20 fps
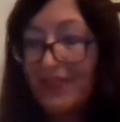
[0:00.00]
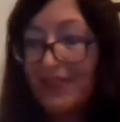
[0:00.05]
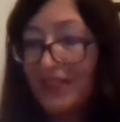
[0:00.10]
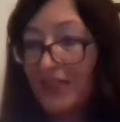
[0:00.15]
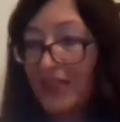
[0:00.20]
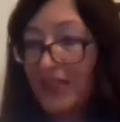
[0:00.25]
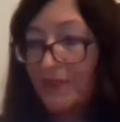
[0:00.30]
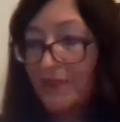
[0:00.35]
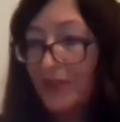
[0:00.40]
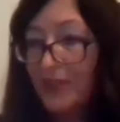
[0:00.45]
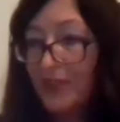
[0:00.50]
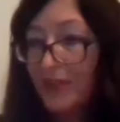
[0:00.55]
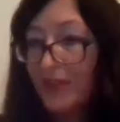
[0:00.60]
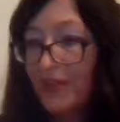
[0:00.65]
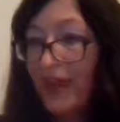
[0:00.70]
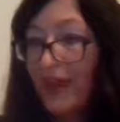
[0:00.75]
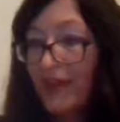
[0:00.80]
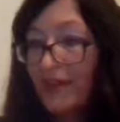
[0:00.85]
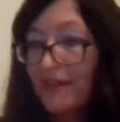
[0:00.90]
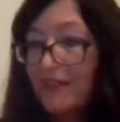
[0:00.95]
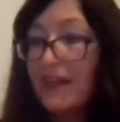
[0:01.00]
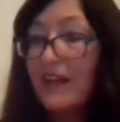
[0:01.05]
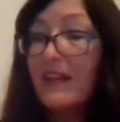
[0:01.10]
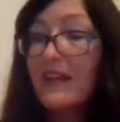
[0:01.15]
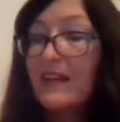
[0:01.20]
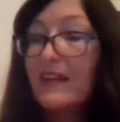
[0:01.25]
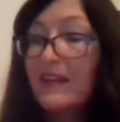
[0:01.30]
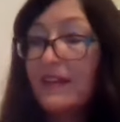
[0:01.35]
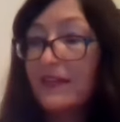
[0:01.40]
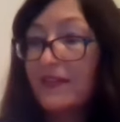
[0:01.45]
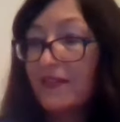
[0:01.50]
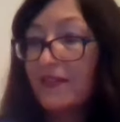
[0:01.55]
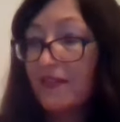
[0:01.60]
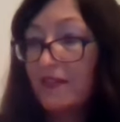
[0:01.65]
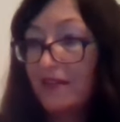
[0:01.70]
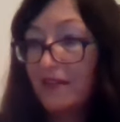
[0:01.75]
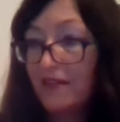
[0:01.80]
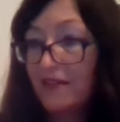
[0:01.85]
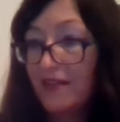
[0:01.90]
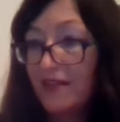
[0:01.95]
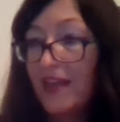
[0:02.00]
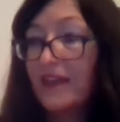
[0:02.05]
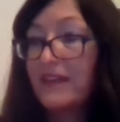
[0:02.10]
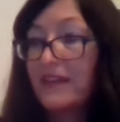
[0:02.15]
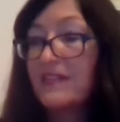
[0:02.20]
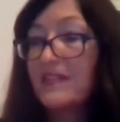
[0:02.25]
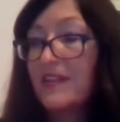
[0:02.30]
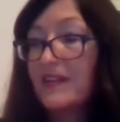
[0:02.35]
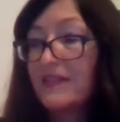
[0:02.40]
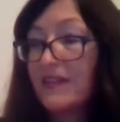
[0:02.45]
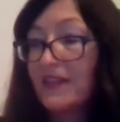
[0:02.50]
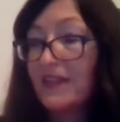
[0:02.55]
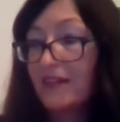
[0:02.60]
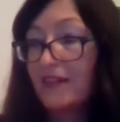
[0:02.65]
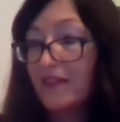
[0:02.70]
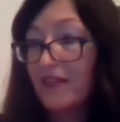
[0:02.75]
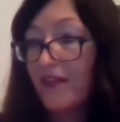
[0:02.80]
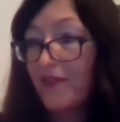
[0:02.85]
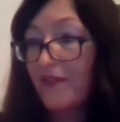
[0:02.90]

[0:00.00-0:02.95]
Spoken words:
But you can clear the energetic